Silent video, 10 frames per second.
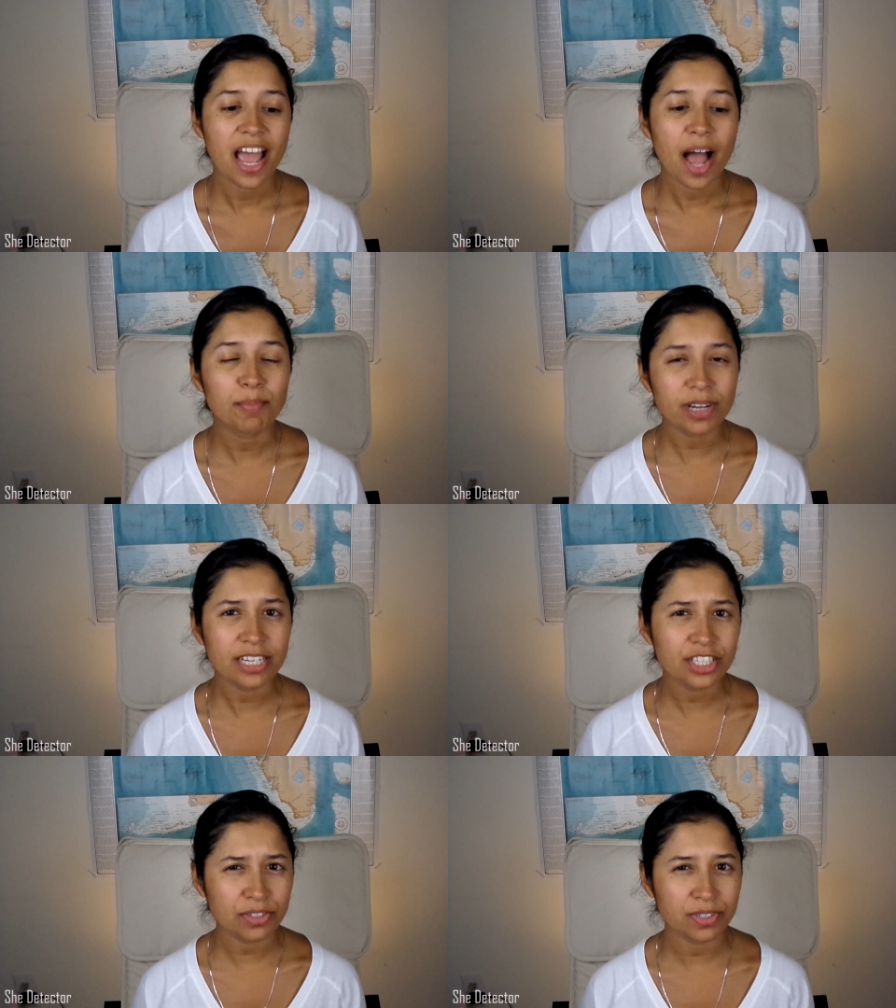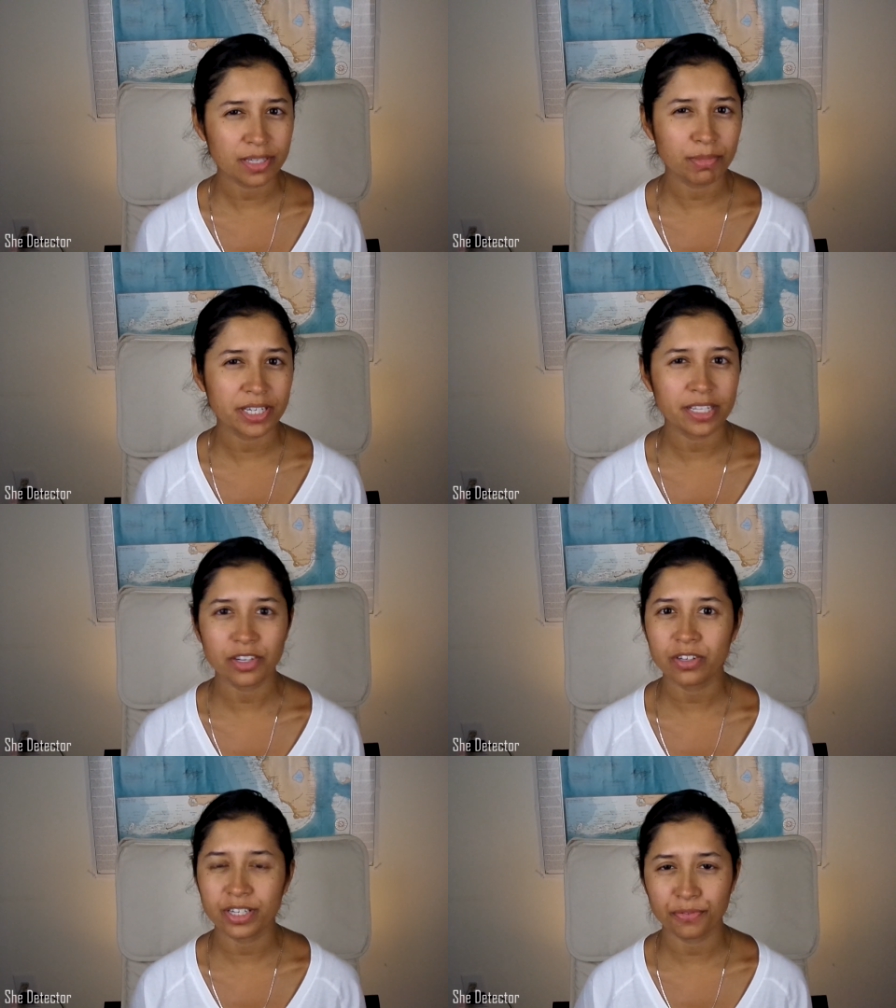I'm going to do something a
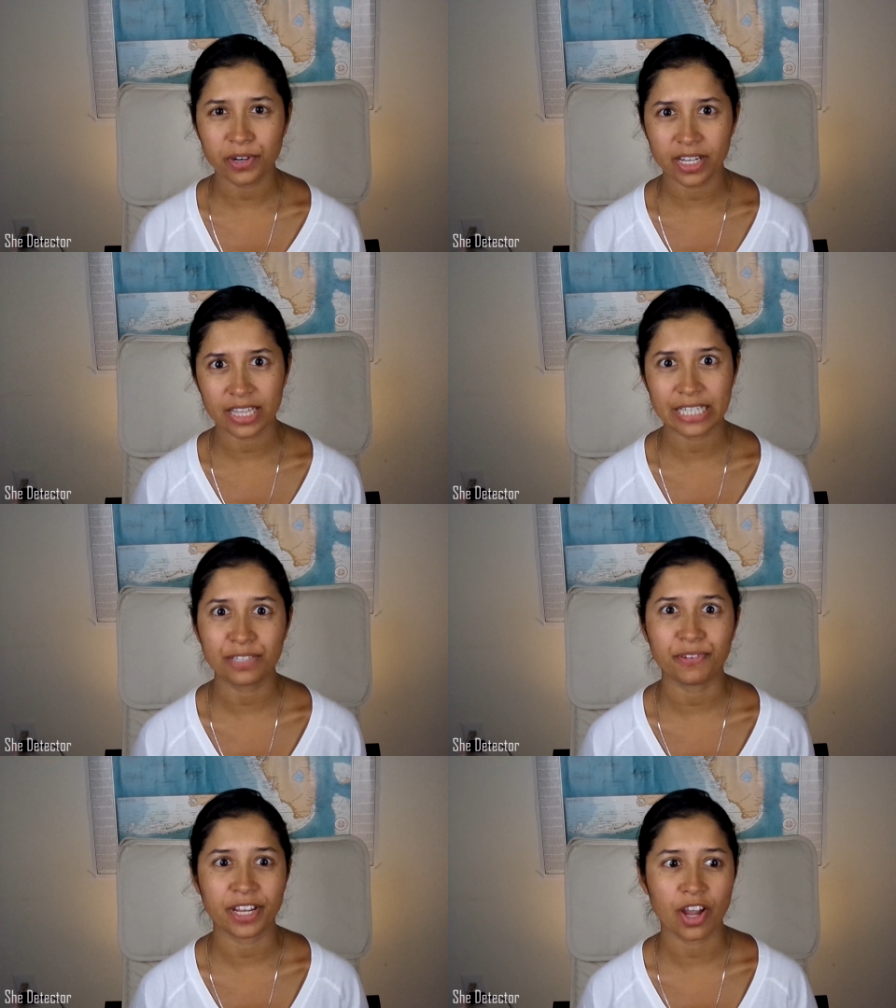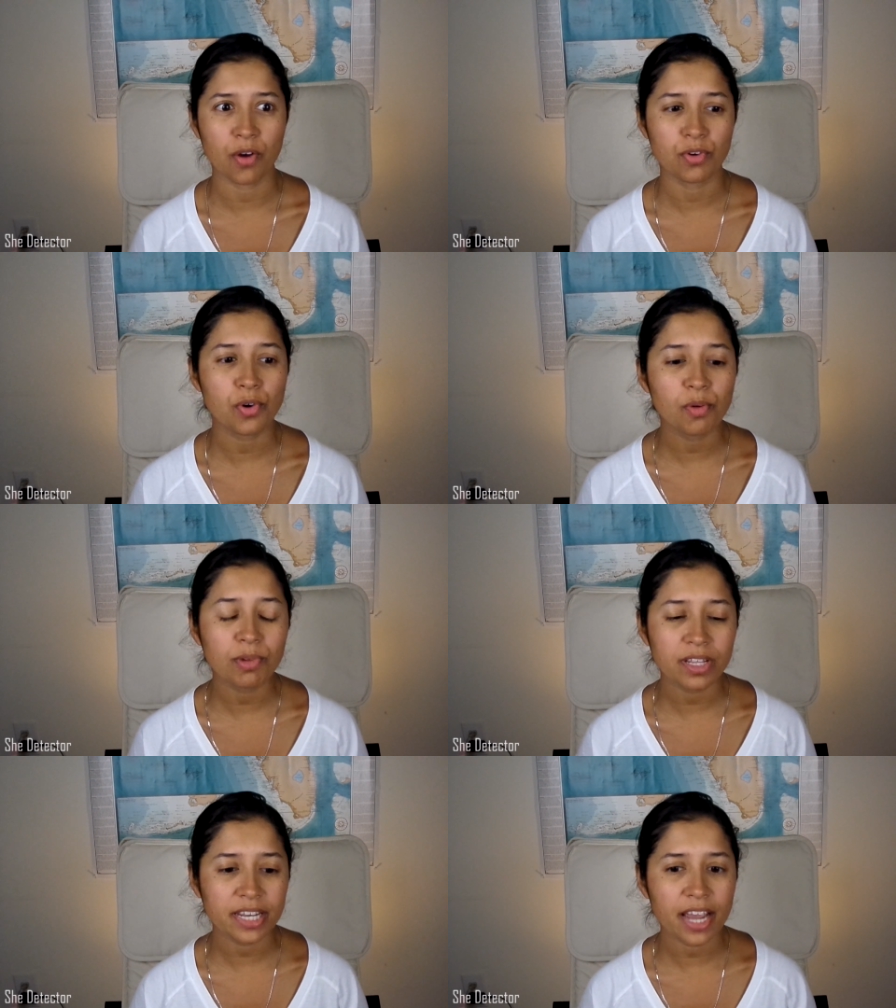little different in this video.
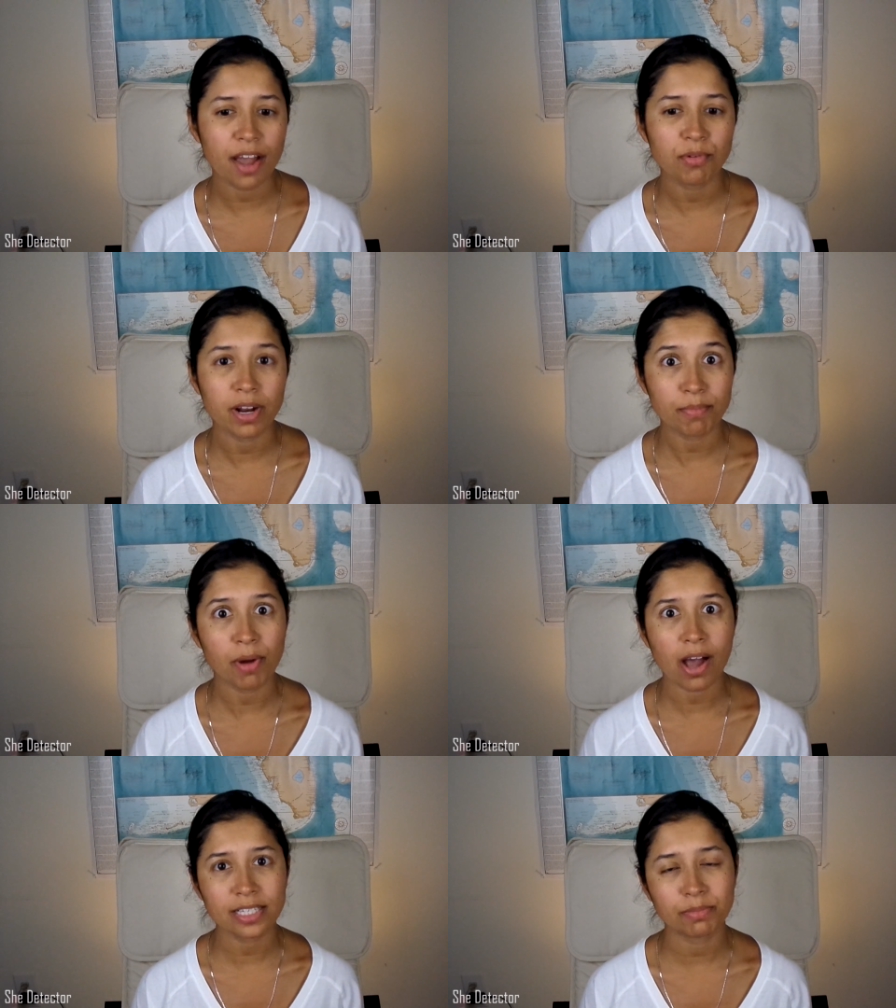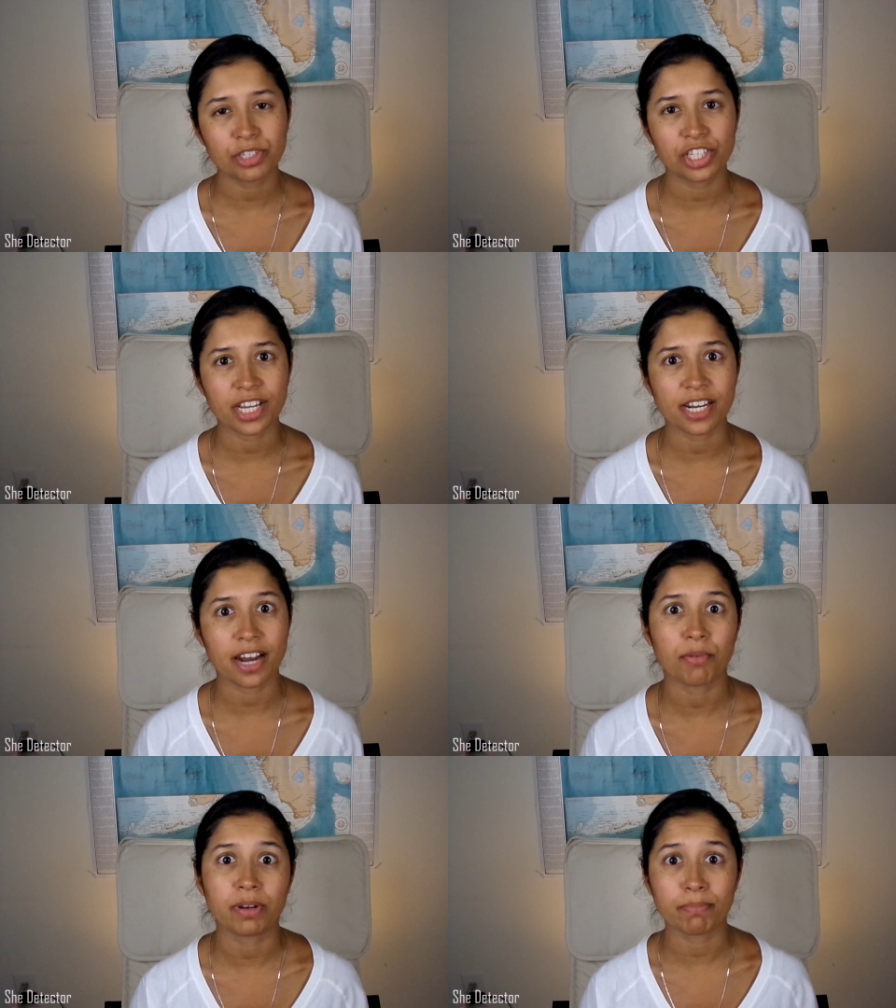Normally, I would unbox a machine and
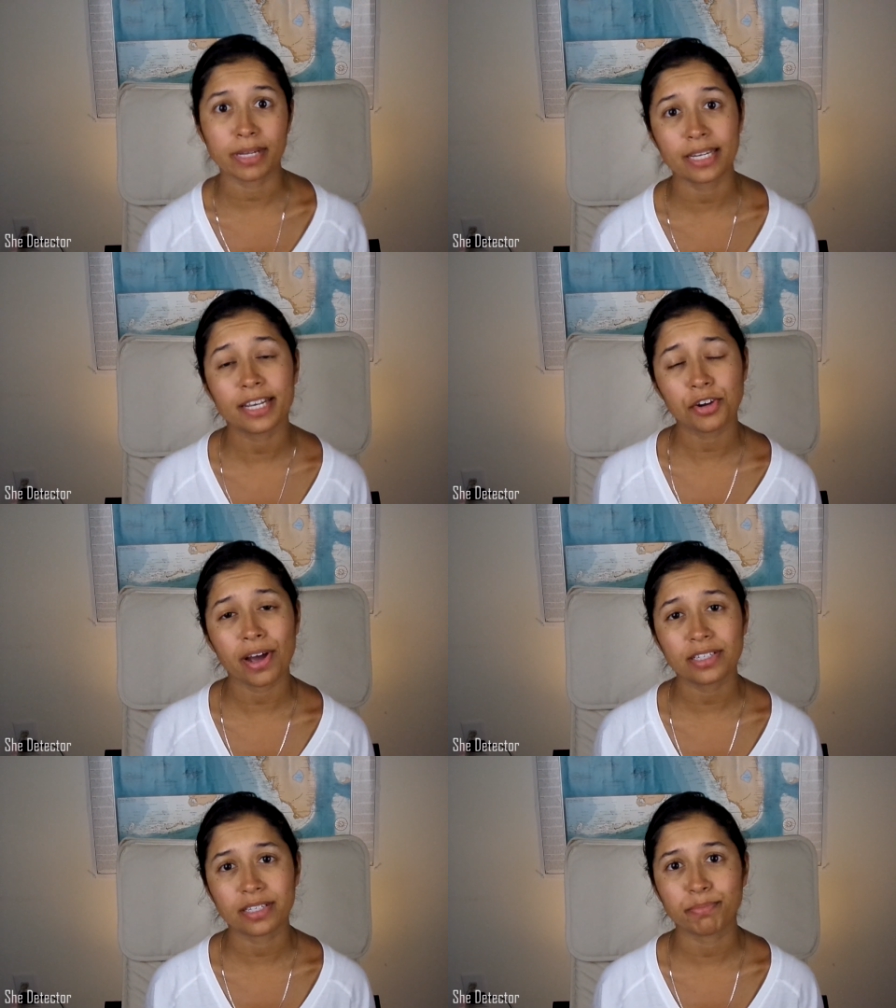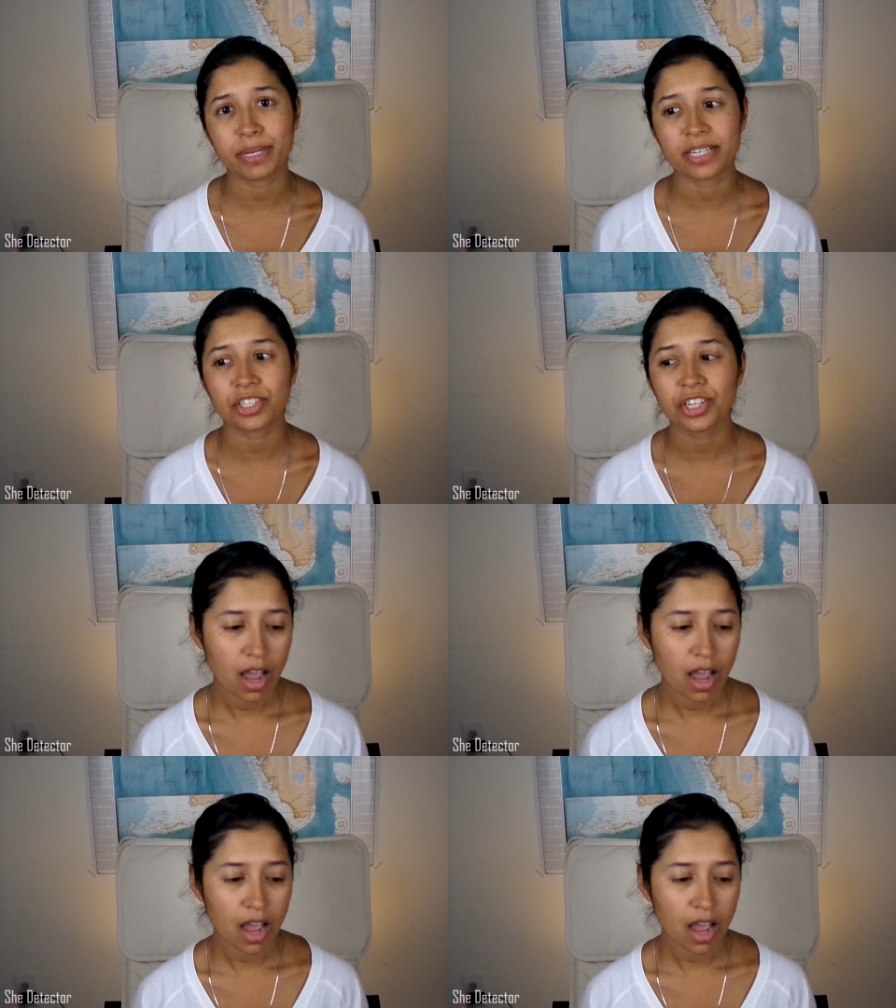I would immediately go out to the beach.